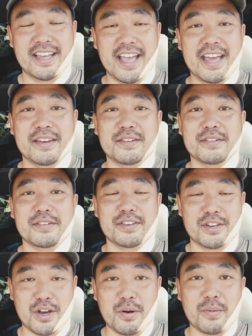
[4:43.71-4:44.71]
And,
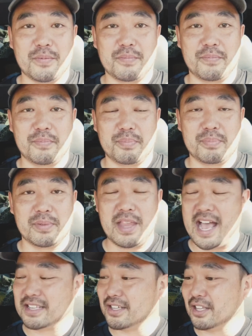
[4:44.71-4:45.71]
you know,
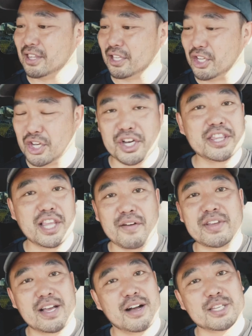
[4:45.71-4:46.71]
as a good,
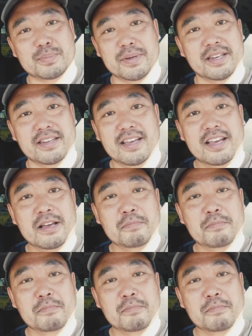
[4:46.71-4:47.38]
loving husband,